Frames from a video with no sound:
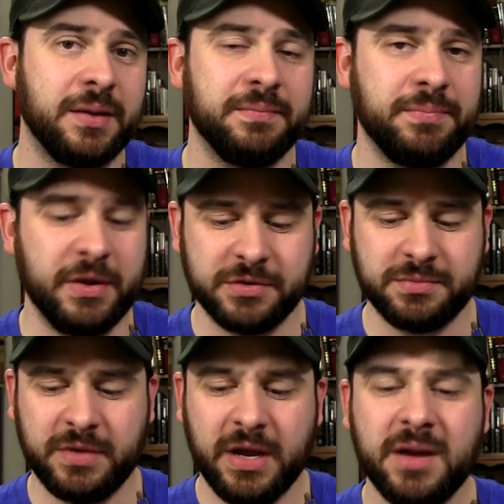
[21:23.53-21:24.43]
Um, there are
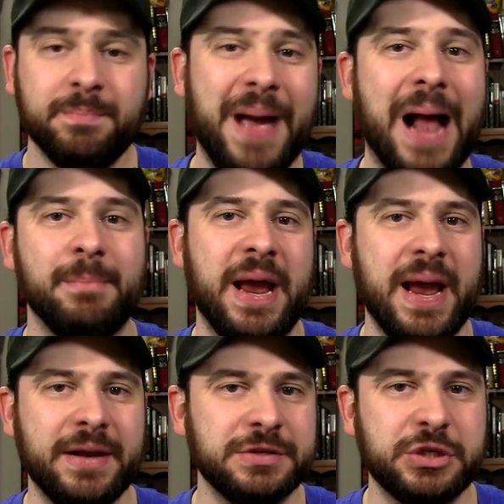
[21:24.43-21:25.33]

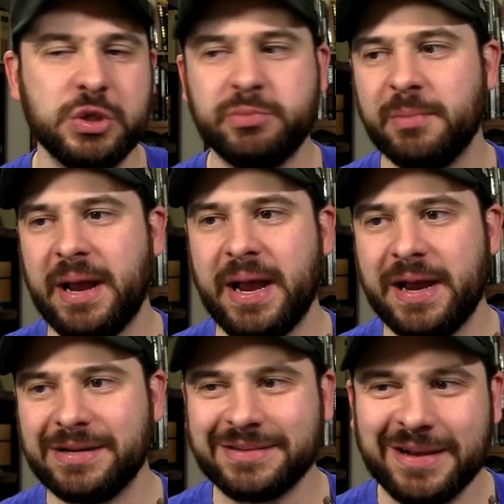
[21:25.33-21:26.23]
Batman and
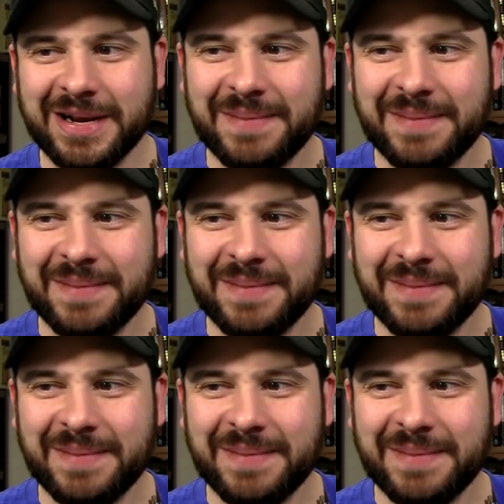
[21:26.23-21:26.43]
Superman and